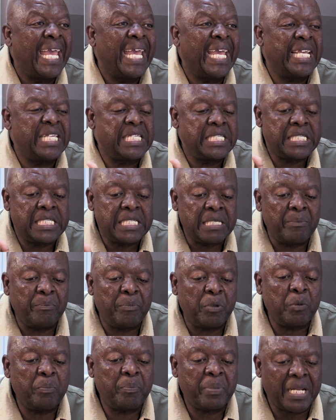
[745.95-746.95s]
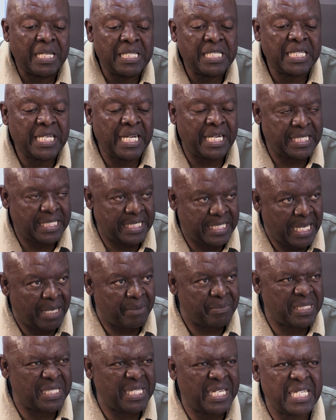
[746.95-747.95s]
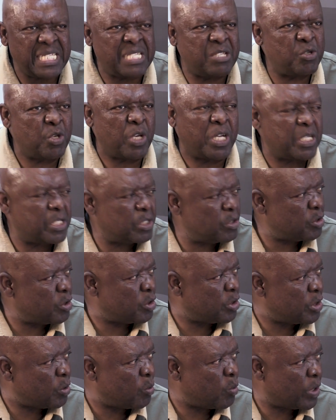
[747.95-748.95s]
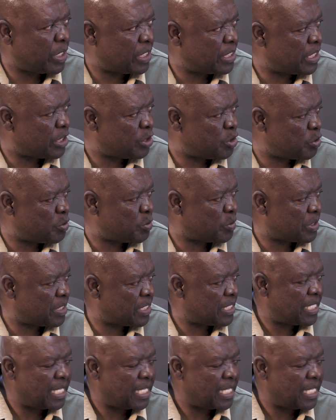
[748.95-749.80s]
In simple, practical terms, let's tell the world the truth.